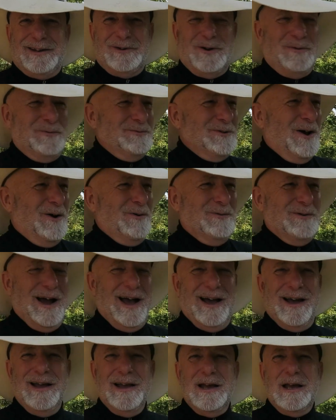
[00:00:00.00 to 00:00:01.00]
I don't
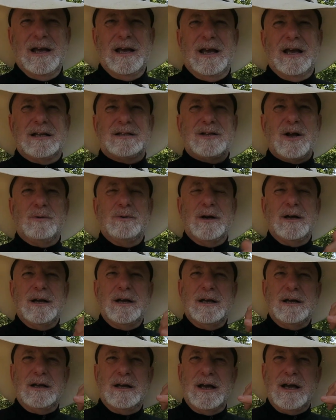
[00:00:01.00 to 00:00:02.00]
know. And so
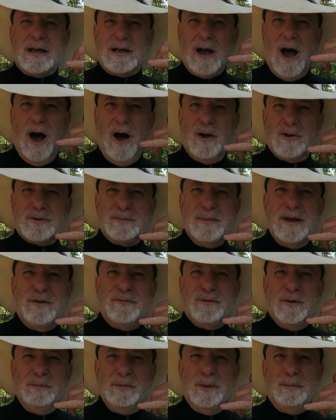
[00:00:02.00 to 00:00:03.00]
he calls me
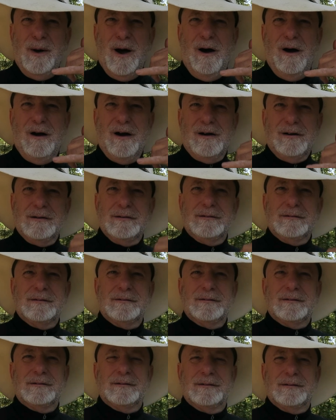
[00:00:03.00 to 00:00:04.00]
from the bar
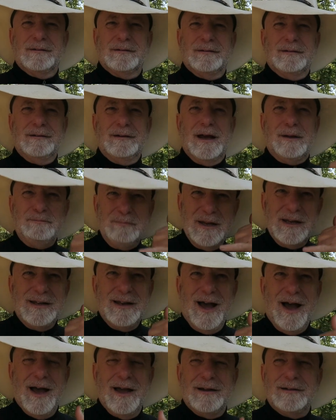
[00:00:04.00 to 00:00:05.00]
at
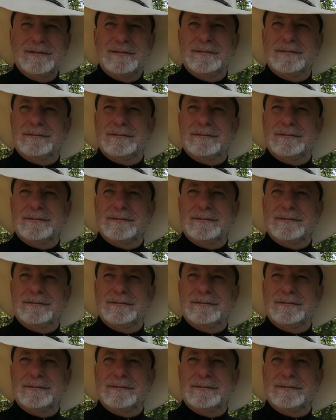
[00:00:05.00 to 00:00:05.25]
midnight.